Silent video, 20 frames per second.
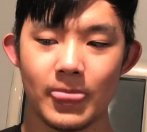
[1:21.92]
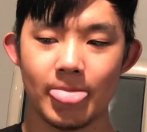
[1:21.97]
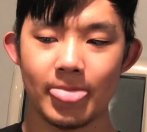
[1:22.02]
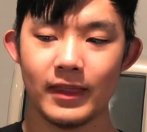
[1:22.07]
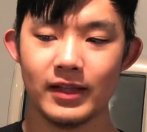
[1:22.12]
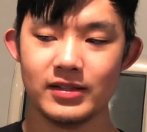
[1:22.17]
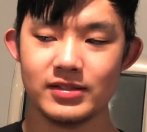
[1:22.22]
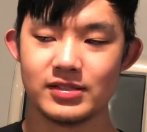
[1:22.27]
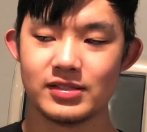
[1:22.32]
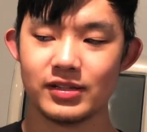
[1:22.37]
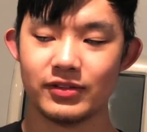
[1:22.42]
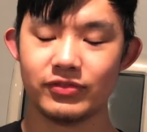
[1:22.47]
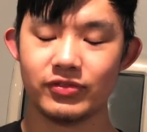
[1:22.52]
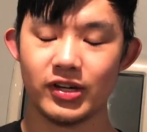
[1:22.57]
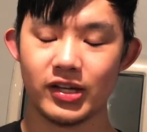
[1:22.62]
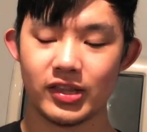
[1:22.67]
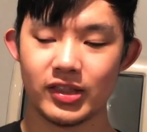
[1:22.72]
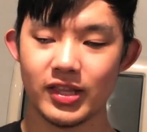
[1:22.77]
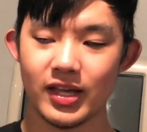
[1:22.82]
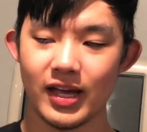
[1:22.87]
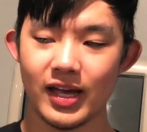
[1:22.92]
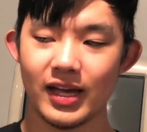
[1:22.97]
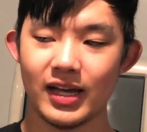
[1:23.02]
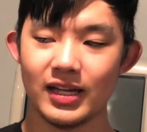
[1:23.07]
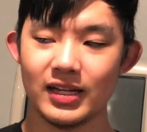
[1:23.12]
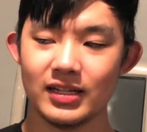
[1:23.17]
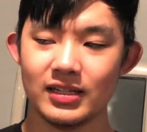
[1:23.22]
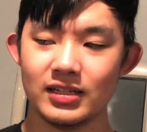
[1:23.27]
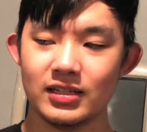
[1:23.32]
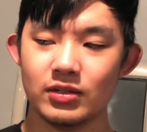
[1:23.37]
and stuff like
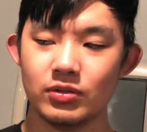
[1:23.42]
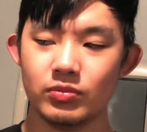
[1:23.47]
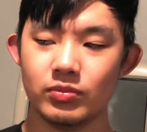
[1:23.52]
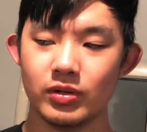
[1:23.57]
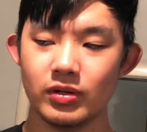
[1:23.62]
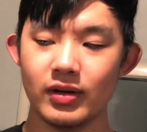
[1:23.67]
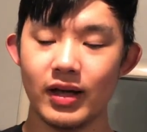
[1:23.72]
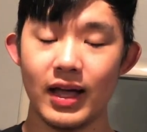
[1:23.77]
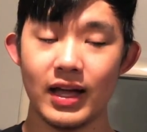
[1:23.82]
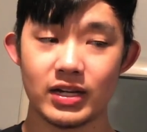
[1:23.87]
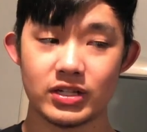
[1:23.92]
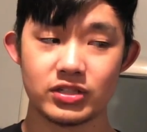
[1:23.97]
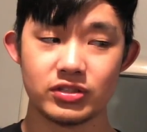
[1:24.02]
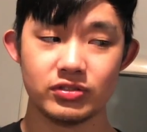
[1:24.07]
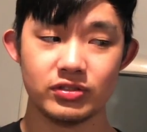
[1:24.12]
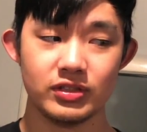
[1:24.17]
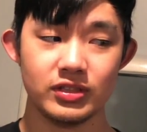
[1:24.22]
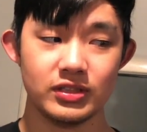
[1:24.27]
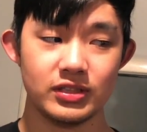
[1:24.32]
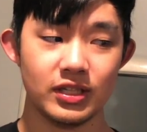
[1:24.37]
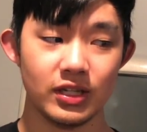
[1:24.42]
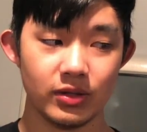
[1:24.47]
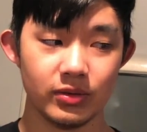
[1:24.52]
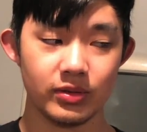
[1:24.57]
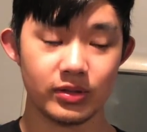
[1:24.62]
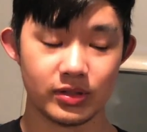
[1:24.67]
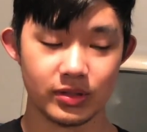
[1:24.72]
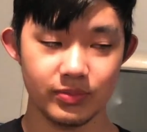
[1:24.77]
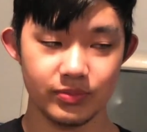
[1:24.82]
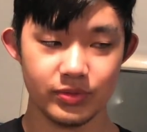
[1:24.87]
that, will actually tell the
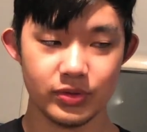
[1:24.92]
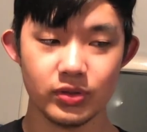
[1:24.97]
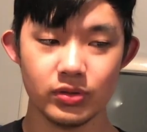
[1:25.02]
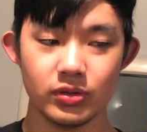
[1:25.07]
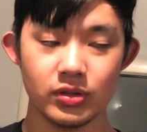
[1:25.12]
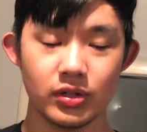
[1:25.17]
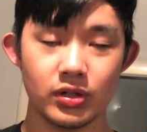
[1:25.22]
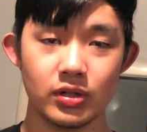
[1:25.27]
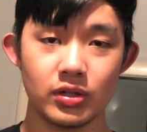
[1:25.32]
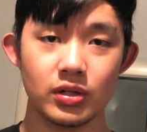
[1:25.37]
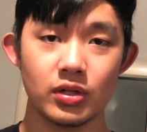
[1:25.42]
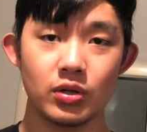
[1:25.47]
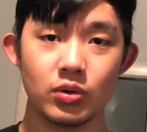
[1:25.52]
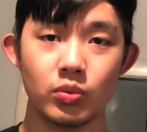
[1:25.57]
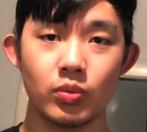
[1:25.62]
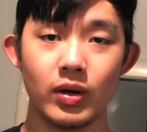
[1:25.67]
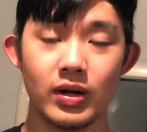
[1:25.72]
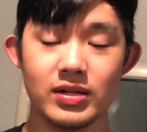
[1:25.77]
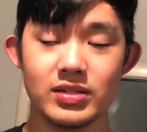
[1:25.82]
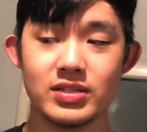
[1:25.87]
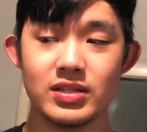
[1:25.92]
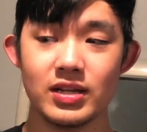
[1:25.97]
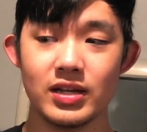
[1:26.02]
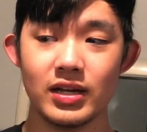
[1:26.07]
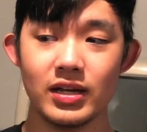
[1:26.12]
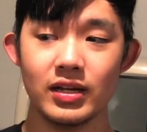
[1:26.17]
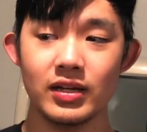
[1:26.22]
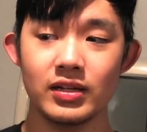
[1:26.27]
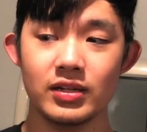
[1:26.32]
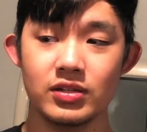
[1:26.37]
computer what to
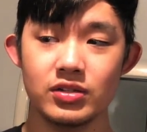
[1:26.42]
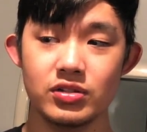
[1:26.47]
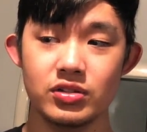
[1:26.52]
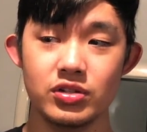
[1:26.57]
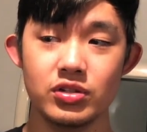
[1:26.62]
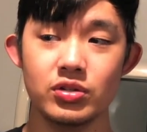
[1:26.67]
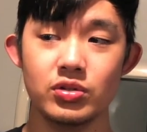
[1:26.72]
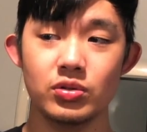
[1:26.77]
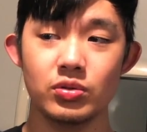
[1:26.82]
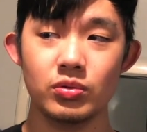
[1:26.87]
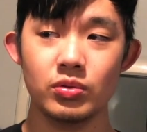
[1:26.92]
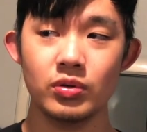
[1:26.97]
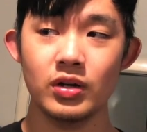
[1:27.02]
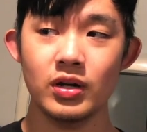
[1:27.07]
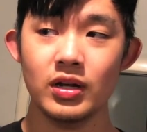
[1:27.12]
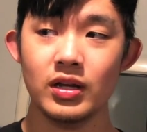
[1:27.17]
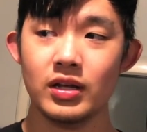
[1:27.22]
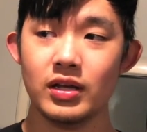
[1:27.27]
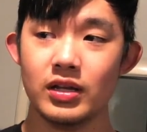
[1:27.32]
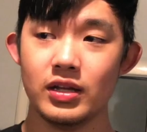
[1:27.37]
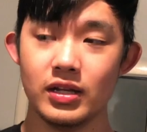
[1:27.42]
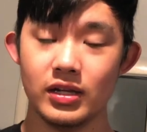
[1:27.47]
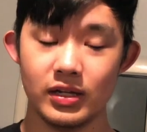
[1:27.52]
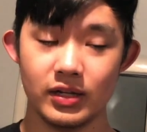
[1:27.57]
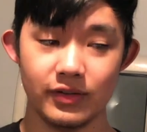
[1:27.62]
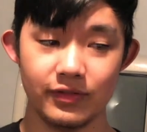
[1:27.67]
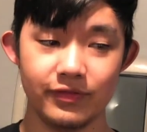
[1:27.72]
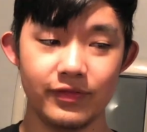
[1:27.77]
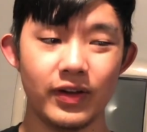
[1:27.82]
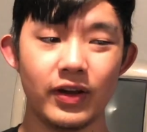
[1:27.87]
do in a
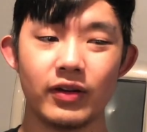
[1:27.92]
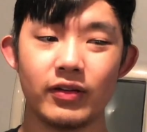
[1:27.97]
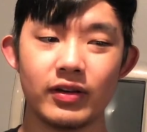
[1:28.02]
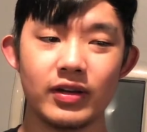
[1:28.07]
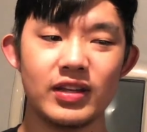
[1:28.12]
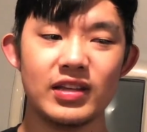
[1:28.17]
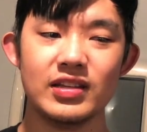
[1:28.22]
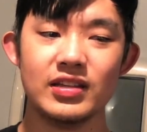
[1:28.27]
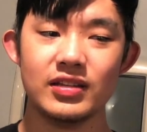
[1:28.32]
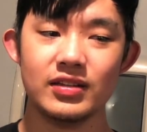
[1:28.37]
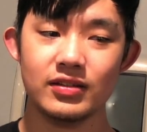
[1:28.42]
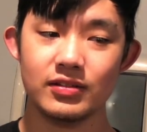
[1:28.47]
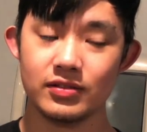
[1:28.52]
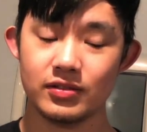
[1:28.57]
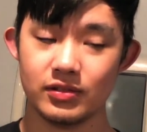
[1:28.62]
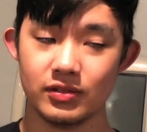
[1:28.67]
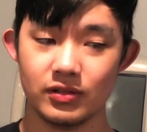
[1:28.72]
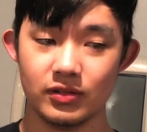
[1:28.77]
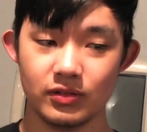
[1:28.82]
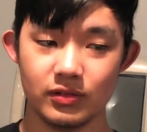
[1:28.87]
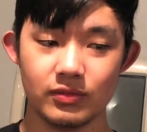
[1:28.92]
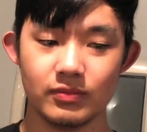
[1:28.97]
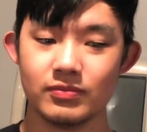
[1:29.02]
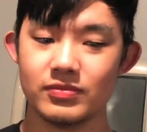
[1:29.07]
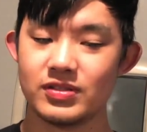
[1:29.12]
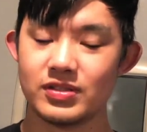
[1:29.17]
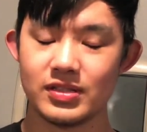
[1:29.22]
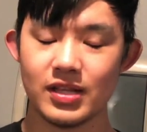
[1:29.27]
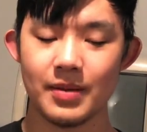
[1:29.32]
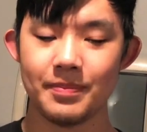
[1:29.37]
very
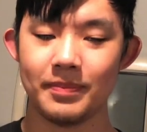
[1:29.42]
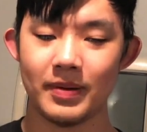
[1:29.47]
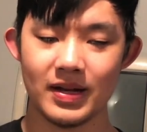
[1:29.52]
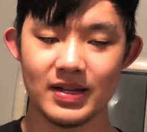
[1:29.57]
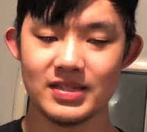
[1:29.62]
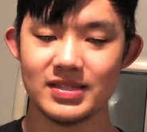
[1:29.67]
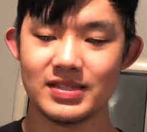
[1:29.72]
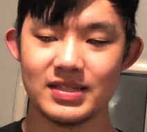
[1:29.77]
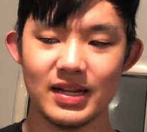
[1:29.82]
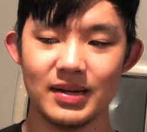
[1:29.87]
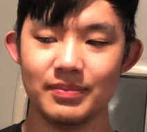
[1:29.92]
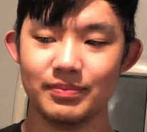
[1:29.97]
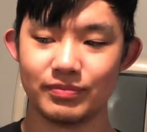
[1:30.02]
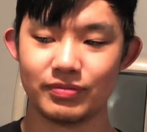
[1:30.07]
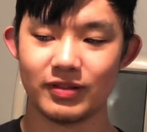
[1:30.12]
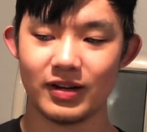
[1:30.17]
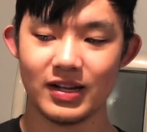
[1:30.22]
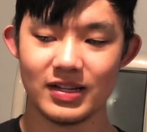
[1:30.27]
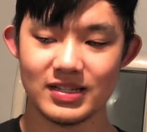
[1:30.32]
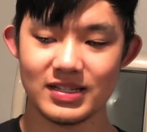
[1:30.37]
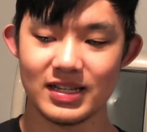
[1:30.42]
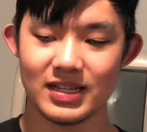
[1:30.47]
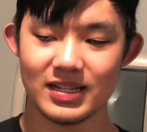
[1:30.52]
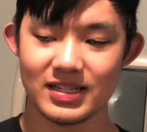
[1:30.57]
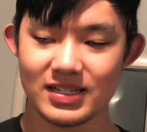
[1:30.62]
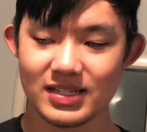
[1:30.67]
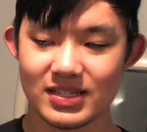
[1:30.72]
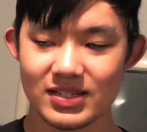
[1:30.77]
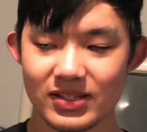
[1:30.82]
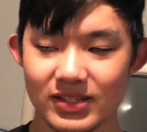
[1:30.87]
step-by-step
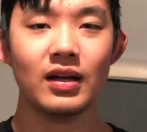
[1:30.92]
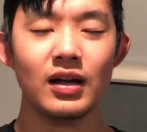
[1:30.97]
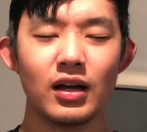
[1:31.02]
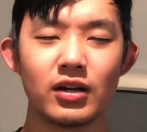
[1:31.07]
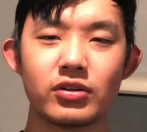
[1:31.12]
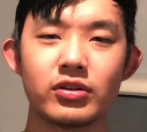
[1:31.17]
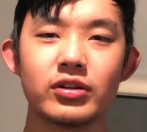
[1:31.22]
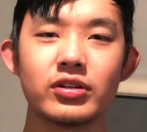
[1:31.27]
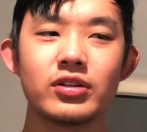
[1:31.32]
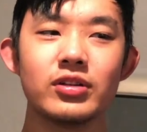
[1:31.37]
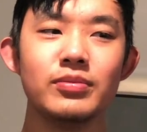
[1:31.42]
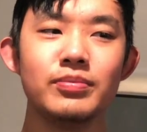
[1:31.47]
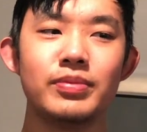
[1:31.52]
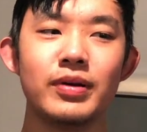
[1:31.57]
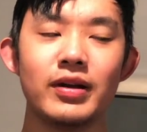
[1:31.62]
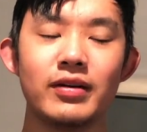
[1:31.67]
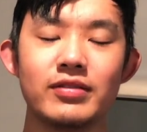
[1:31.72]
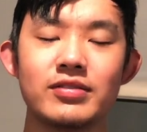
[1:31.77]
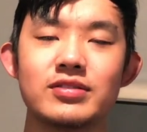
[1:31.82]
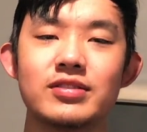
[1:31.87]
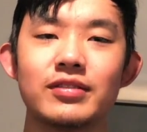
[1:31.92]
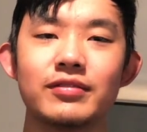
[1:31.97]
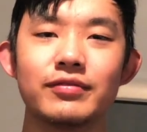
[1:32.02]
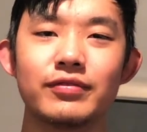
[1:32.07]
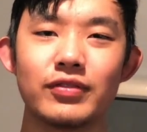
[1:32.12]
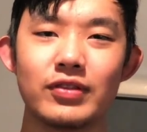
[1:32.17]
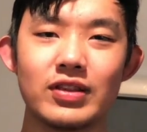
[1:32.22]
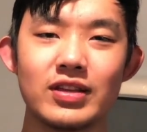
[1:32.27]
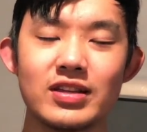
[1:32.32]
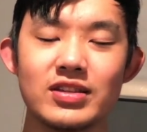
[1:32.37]
process. A good comparison
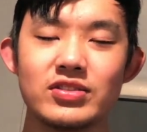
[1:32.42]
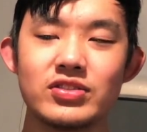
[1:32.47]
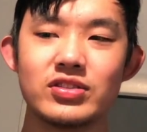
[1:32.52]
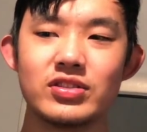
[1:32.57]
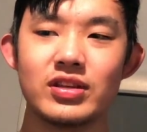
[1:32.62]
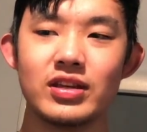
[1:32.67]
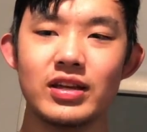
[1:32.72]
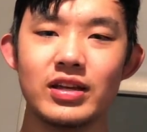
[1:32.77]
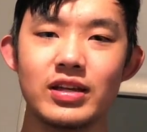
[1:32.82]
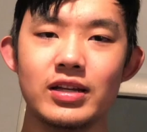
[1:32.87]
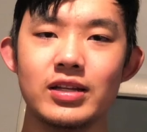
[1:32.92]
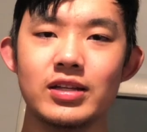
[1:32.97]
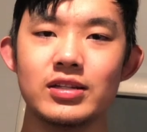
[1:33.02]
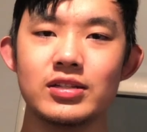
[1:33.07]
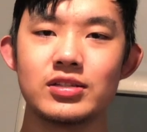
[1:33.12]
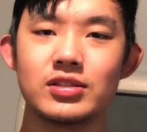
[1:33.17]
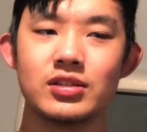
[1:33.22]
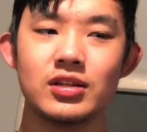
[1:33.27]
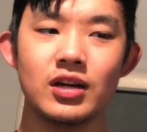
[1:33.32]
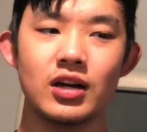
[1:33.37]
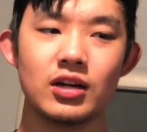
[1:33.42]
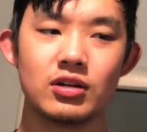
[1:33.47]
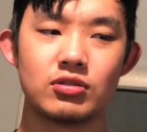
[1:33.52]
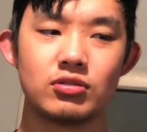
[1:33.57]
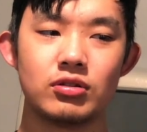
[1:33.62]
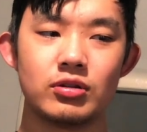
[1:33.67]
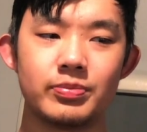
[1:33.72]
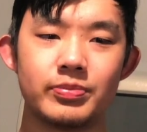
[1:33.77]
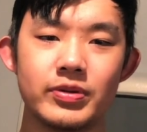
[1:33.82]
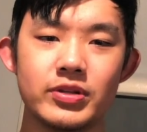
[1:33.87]
for this is a
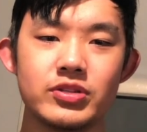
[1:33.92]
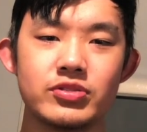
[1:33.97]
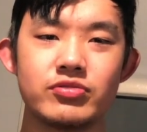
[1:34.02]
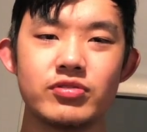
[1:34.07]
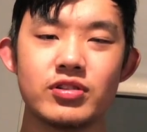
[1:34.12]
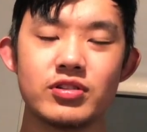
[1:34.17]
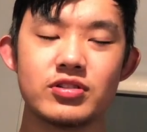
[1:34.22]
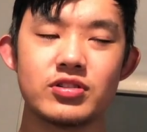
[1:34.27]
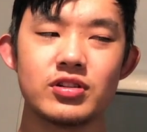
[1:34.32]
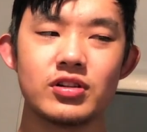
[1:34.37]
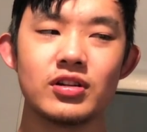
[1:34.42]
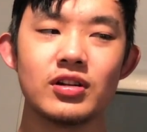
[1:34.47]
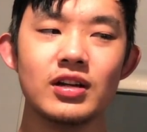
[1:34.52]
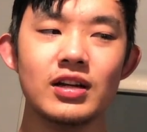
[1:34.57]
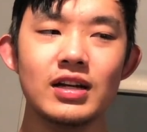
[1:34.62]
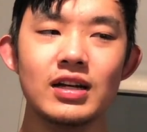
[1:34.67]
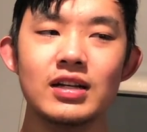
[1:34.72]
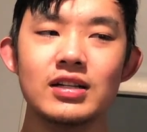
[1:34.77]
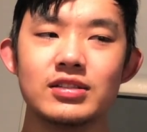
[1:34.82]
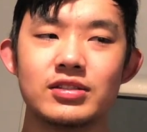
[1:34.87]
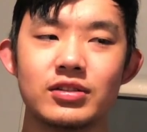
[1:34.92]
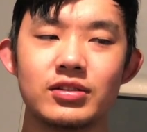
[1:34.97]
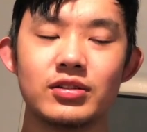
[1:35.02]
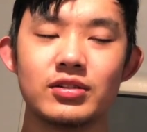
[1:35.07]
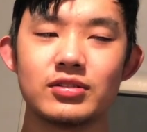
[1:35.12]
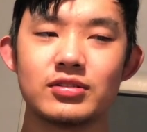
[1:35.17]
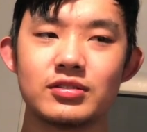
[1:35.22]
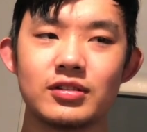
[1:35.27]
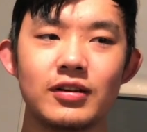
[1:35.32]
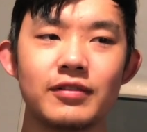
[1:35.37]
corporate structure. So your
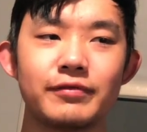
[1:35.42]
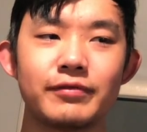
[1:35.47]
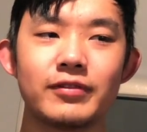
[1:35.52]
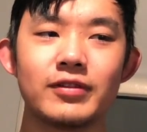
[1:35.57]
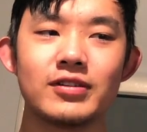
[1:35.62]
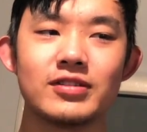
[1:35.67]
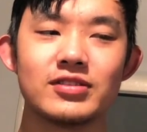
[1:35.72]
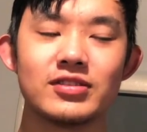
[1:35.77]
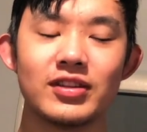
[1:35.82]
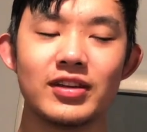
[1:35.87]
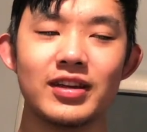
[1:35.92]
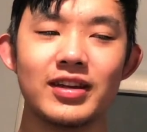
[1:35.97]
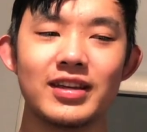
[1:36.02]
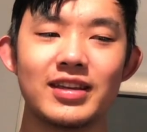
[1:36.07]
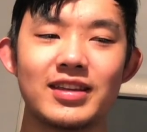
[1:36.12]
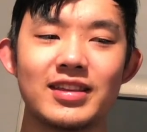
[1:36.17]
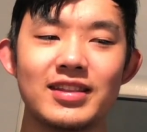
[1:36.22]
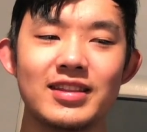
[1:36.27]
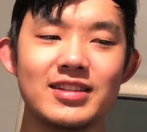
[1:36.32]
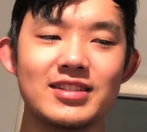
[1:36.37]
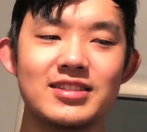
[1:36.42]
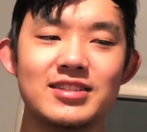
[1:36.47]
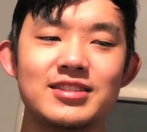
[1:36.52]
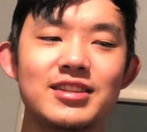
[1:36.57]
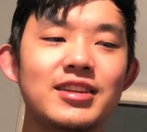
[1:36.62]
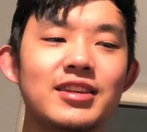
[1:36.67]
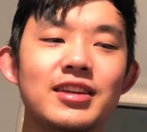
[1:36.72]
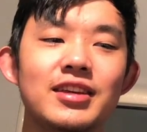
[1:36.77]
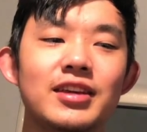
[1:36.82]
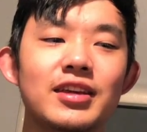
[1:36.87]
software is like the
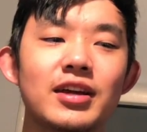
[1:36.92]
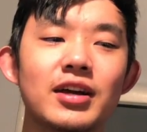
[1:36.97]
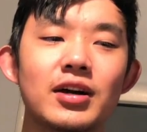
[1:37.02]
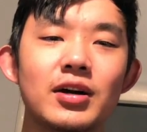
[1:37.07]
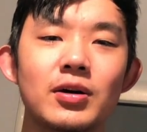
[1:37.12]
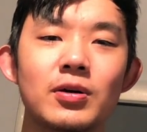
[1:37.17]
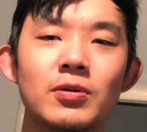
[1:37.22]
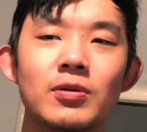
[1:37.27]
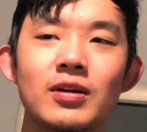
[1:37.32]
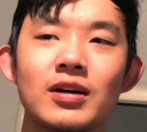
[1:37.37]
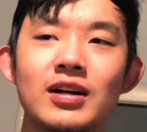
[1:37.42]
CEO.